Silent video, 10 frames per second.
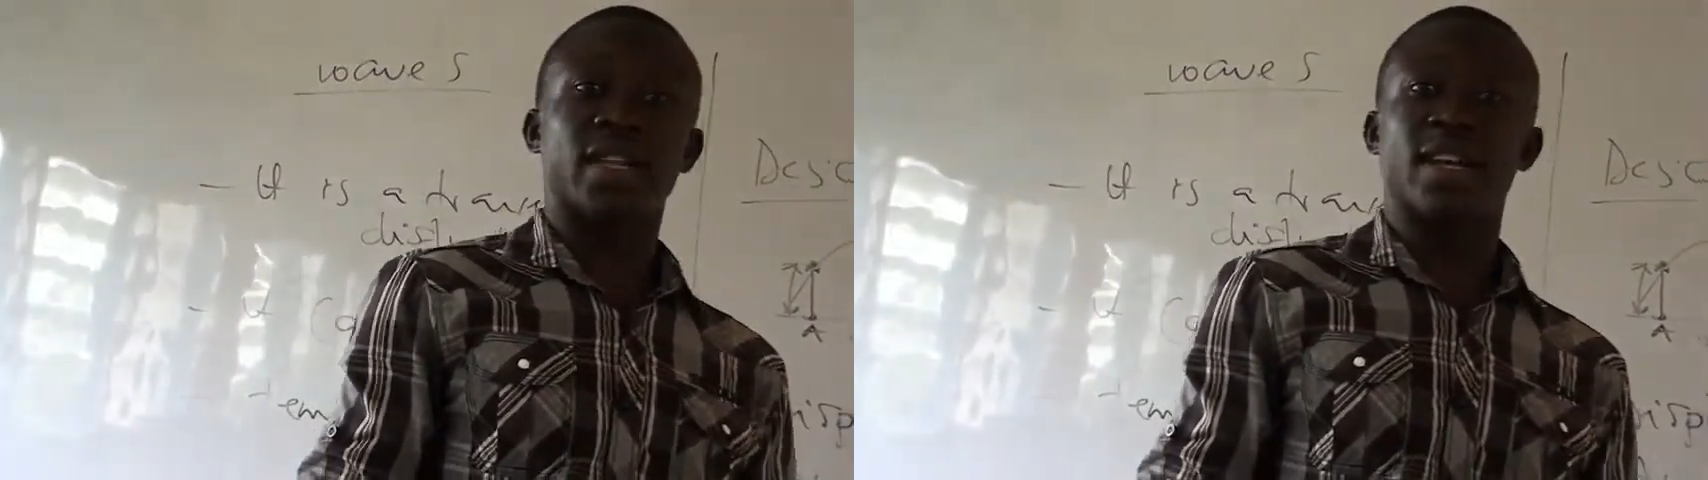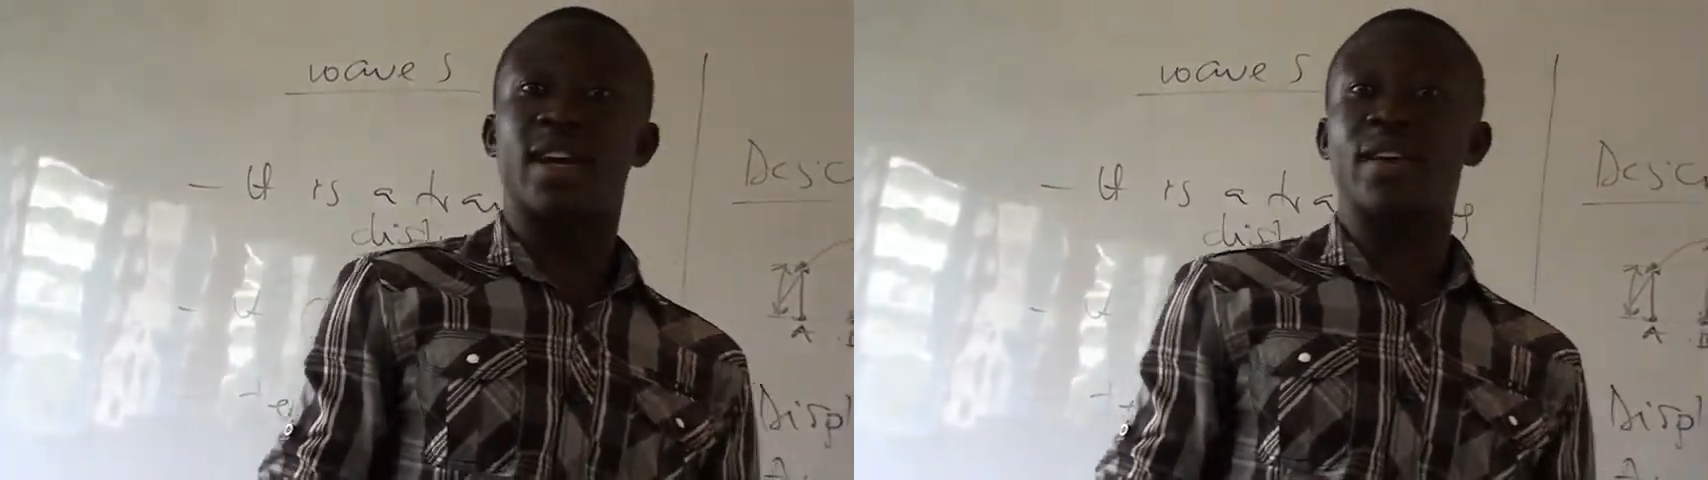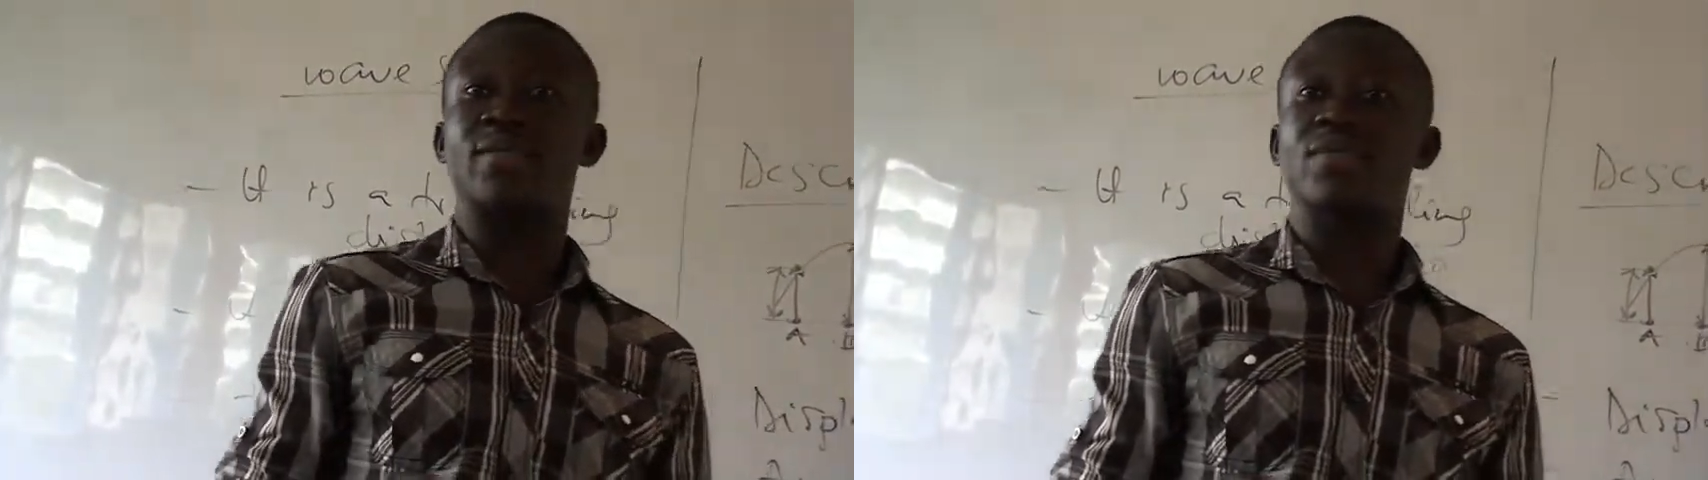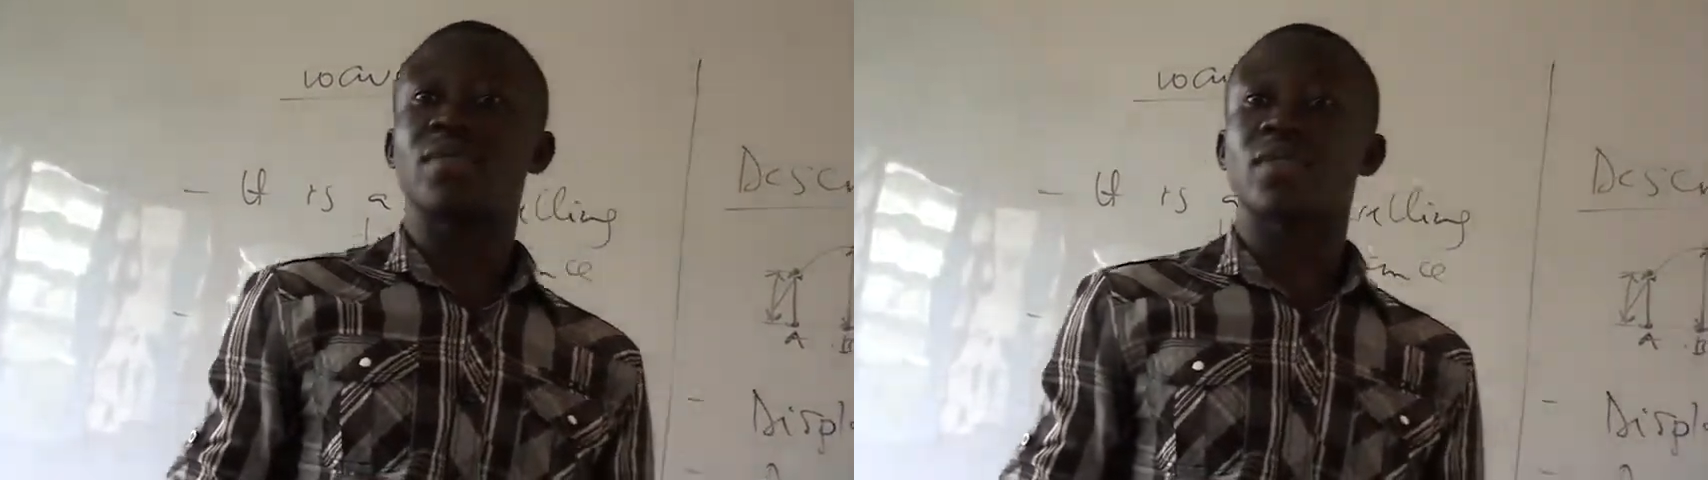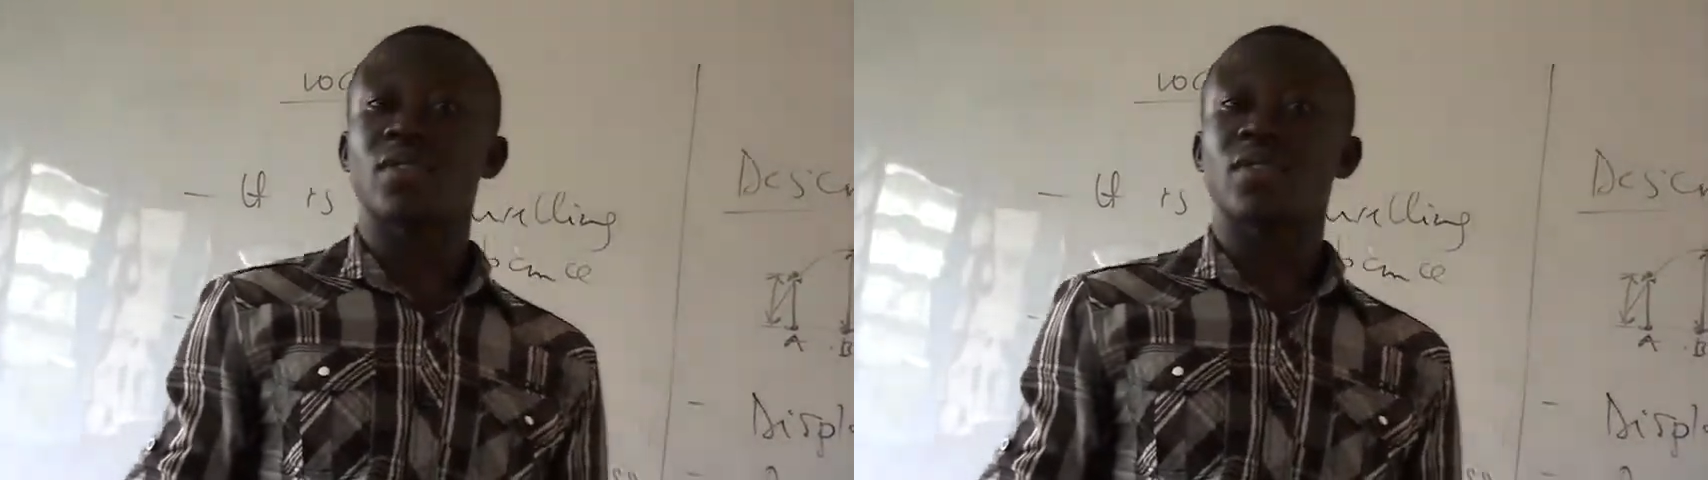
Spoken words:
that clear there?